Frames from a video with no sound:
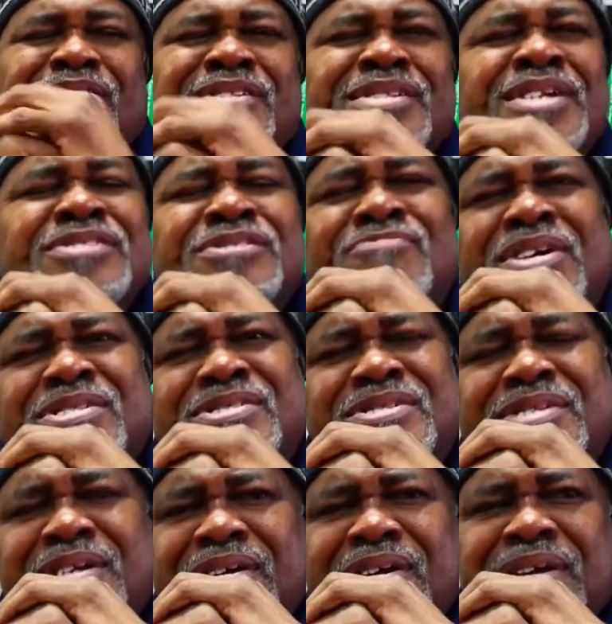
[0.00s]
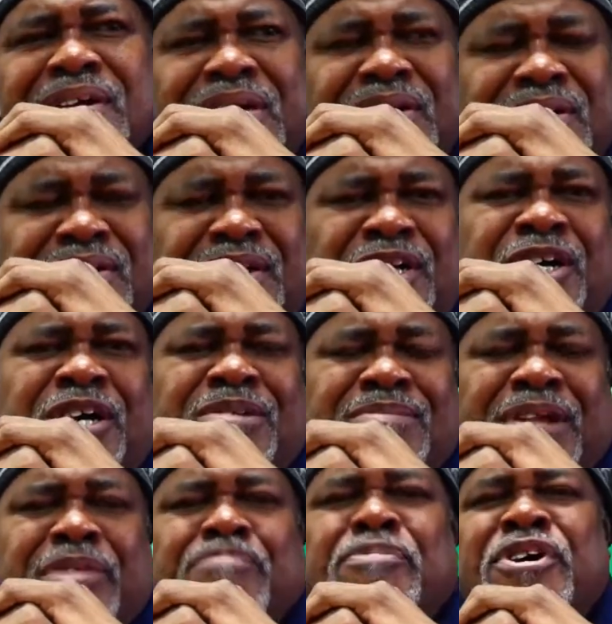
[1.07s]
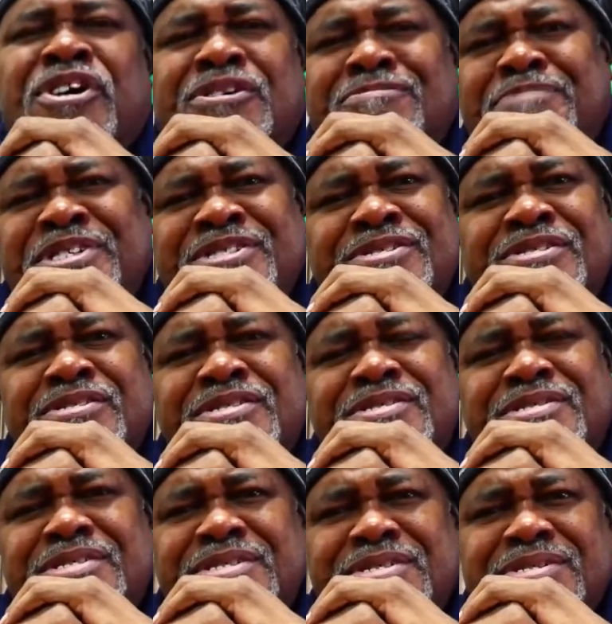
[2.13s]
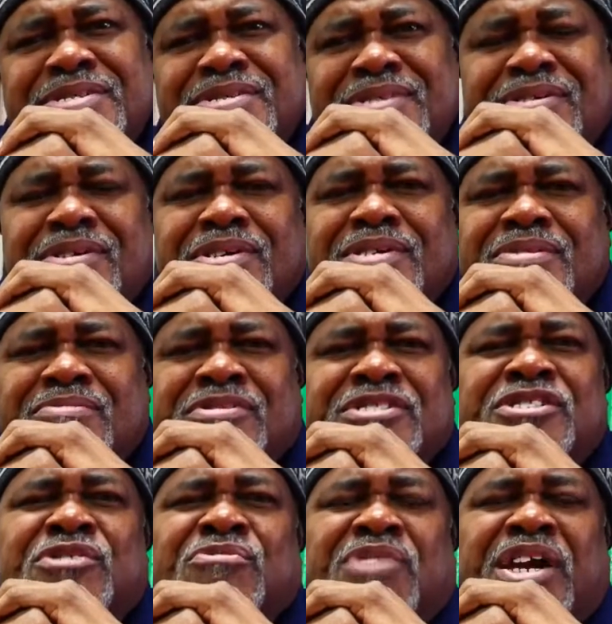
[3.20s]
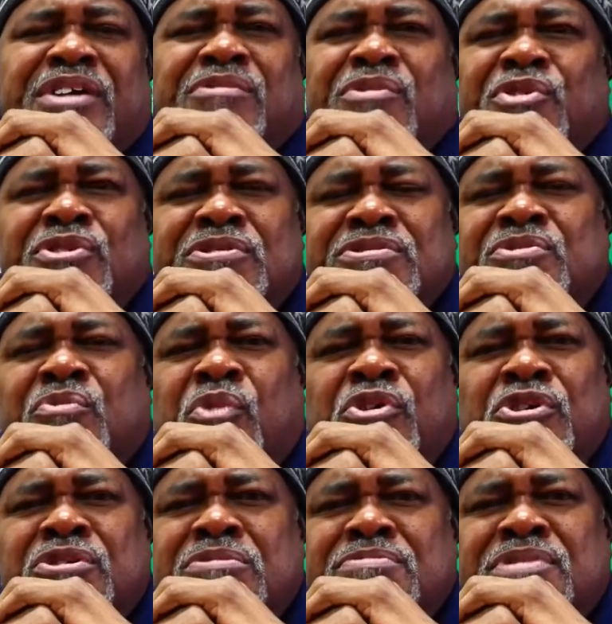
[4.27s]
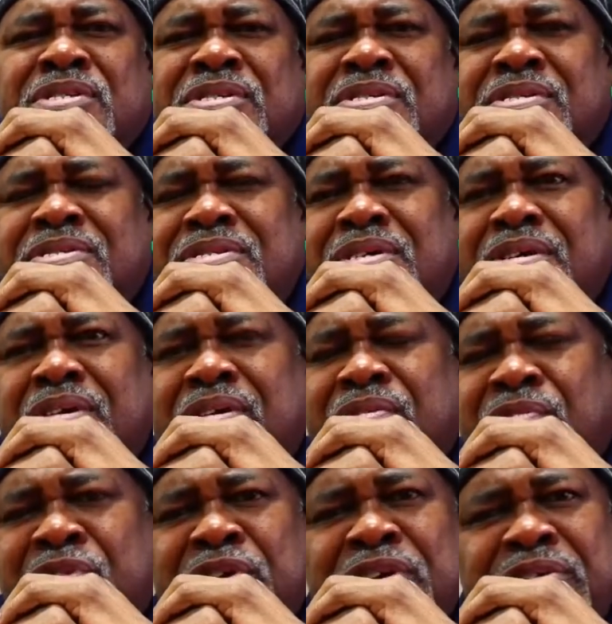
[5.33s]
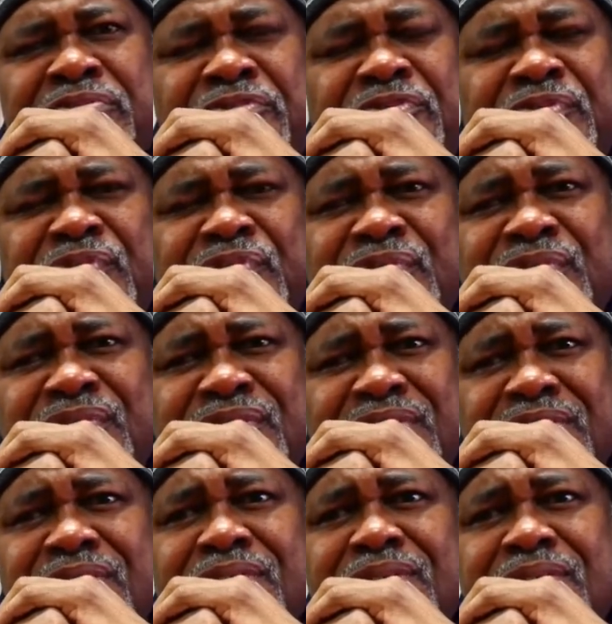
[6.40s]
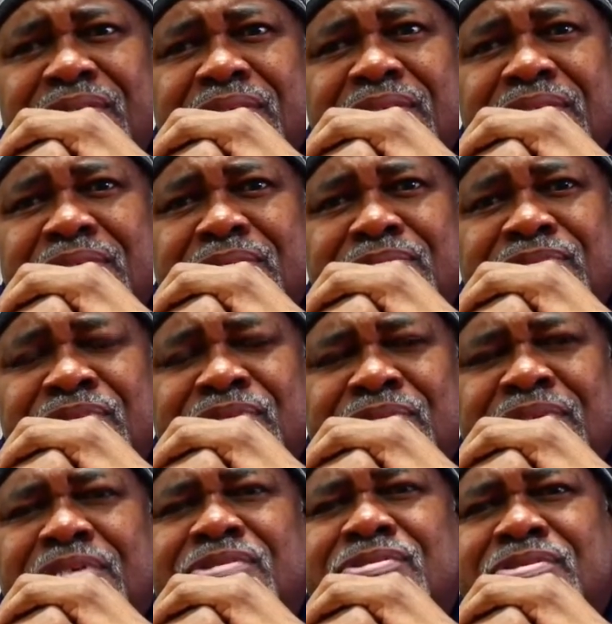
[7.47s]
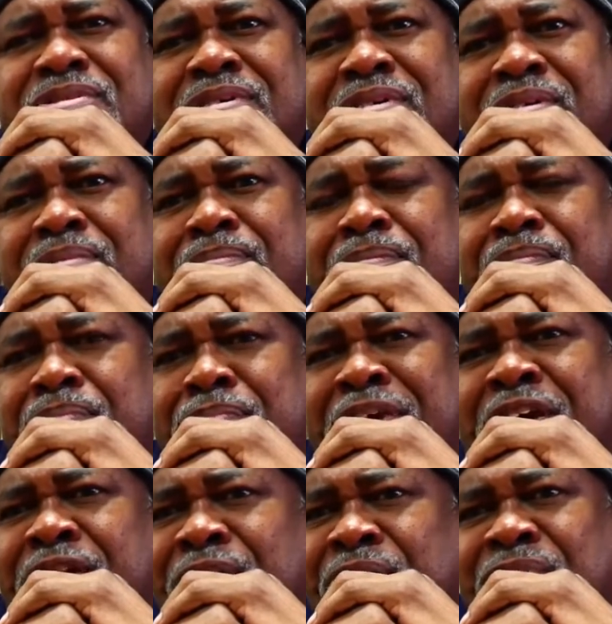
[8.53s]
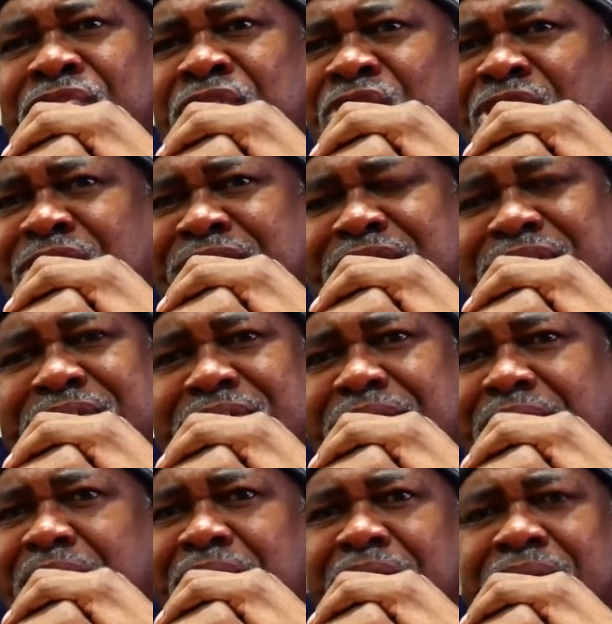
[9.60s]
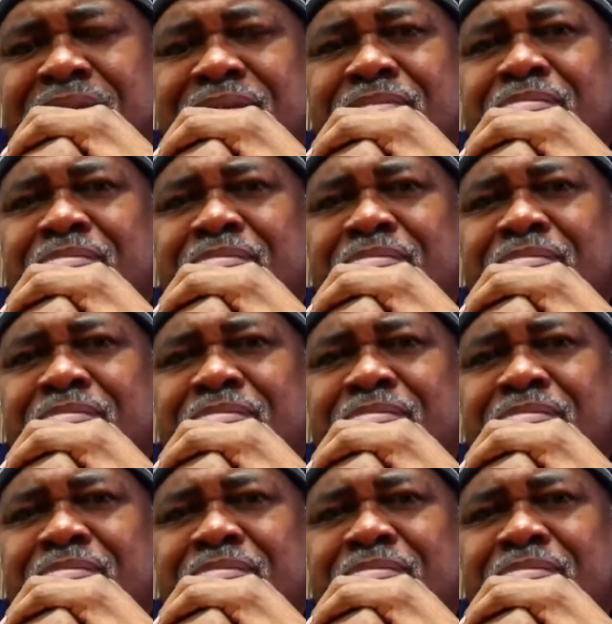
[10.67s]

And I used to watch, um, like pedal pieces. We do like words and worms and riff. Let's see who else. Um, Palo, of course. So